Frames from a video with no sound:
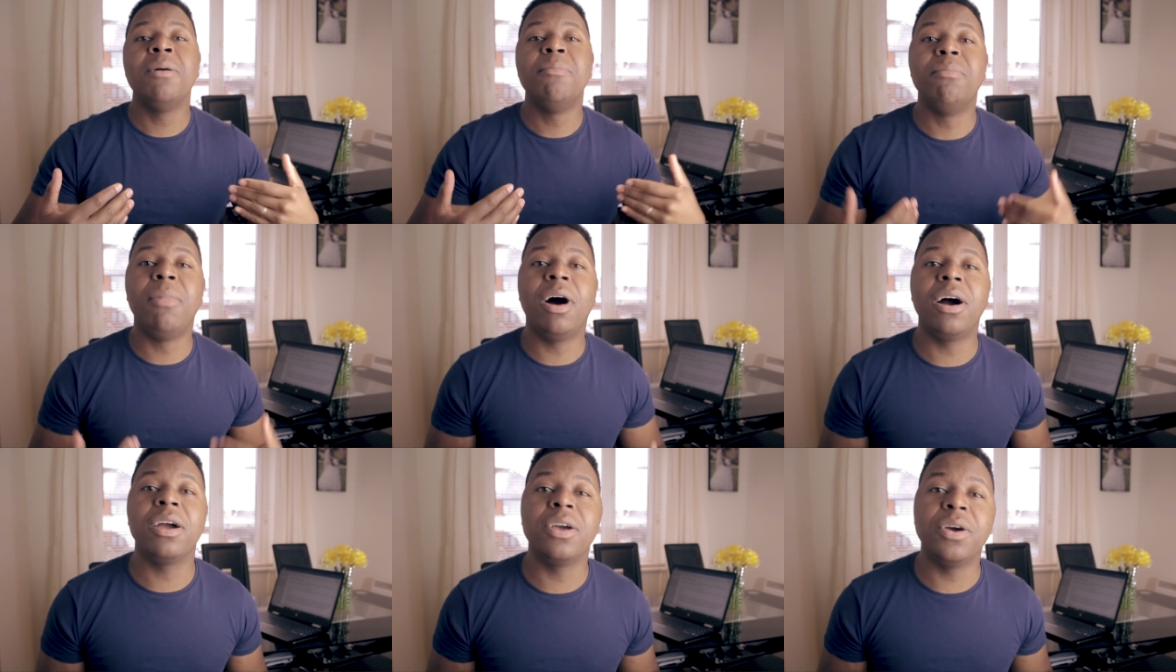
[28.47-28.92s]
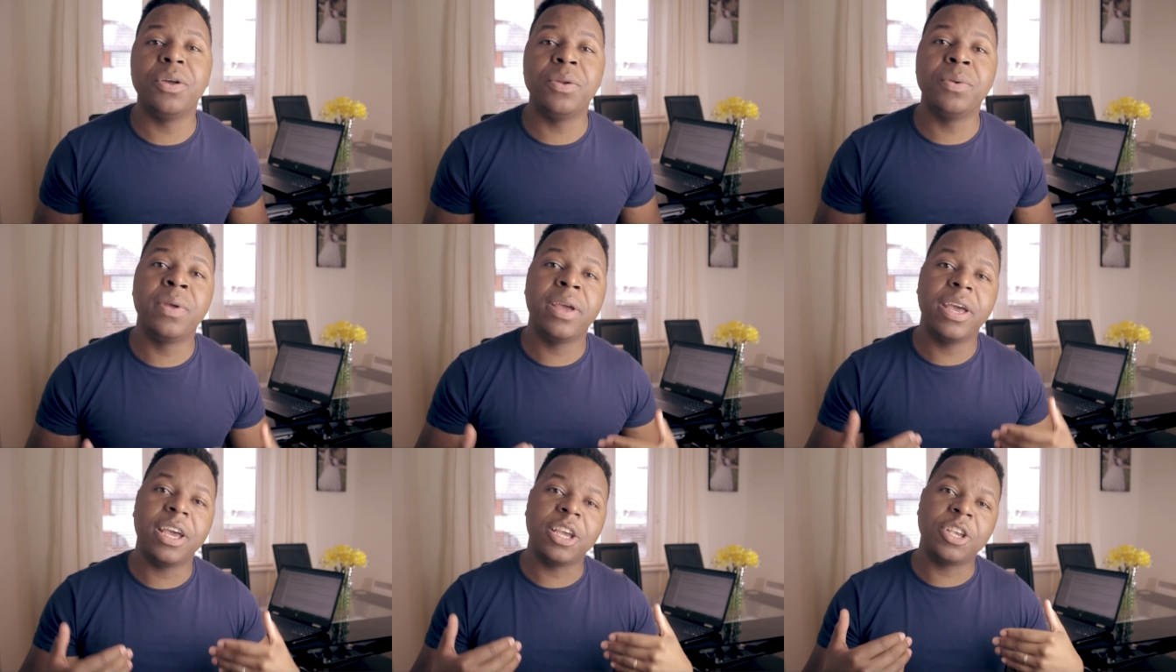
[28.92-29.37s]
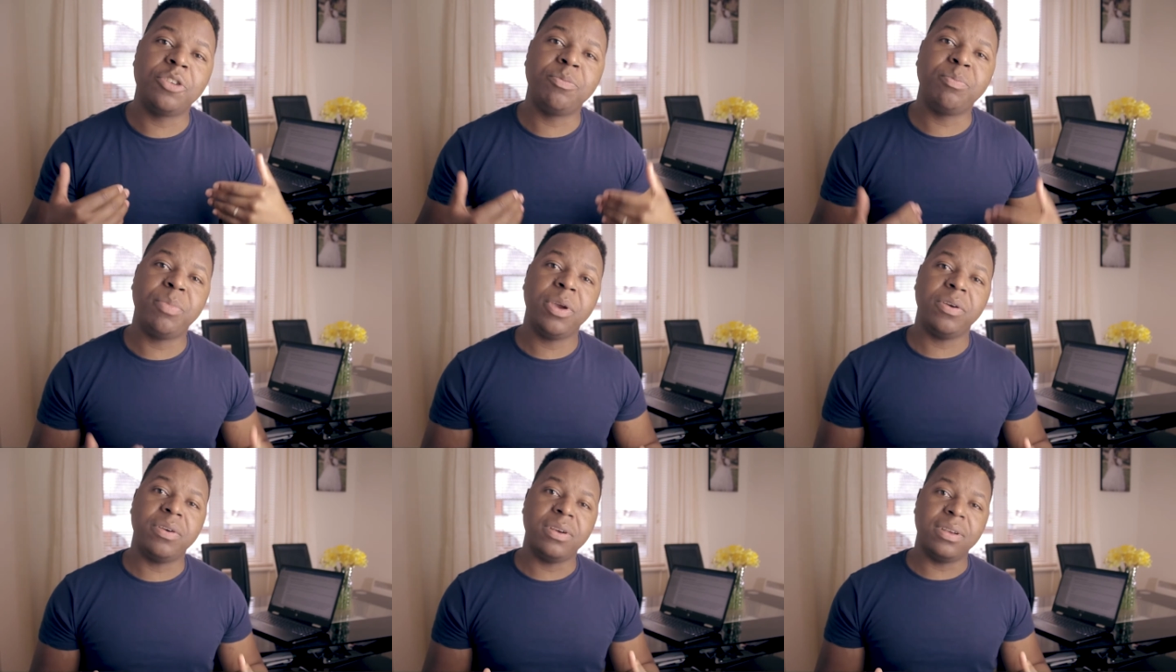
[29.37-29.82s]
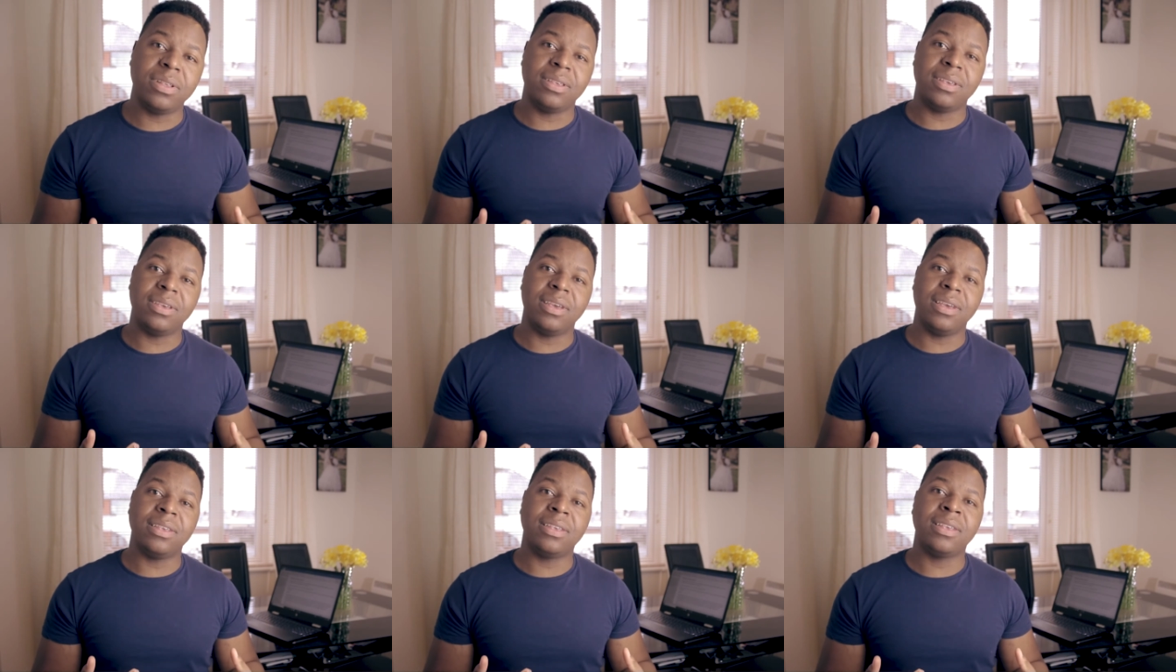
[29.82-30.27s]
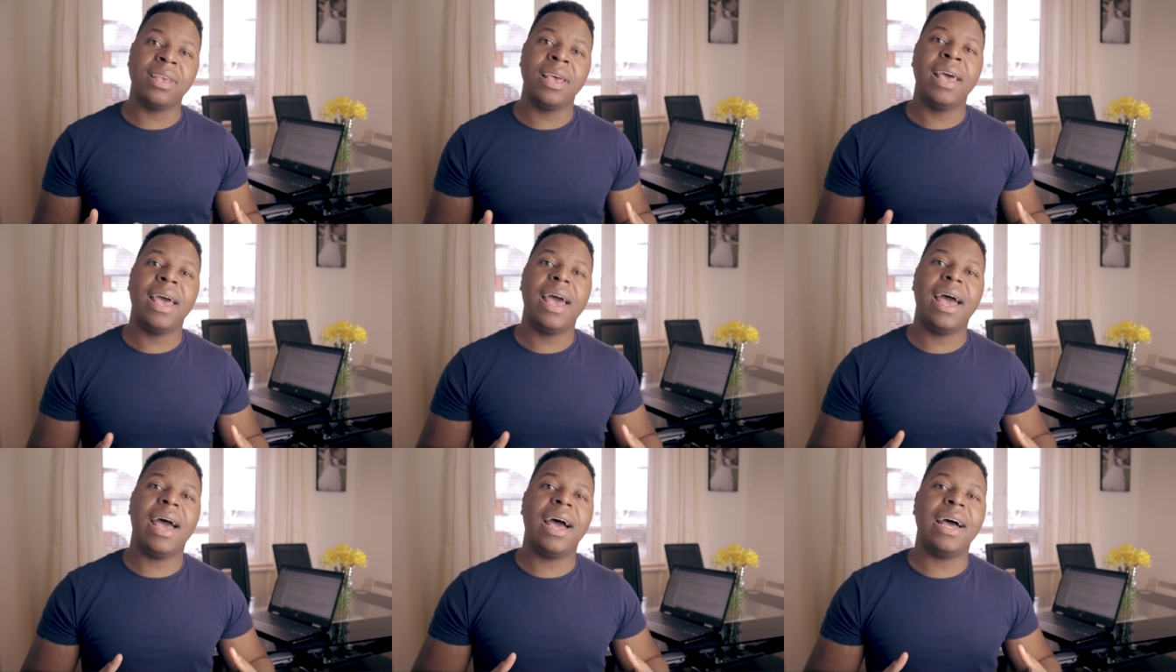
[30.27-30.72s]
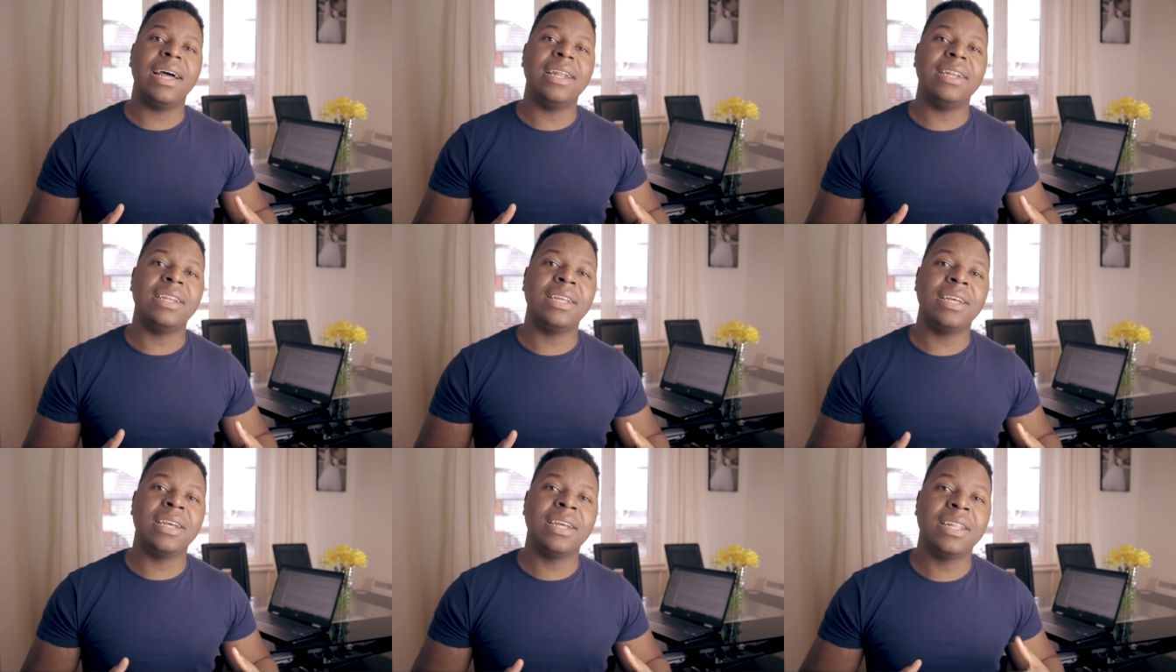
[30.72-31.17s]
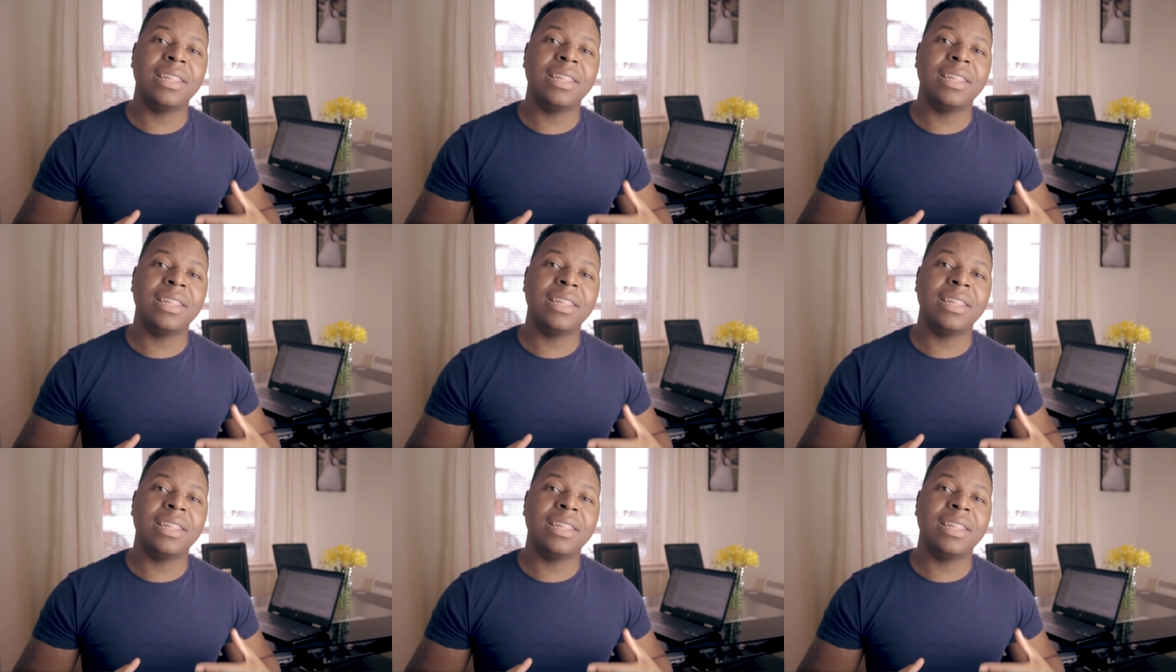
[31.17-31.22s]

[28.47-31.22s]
my own experiences and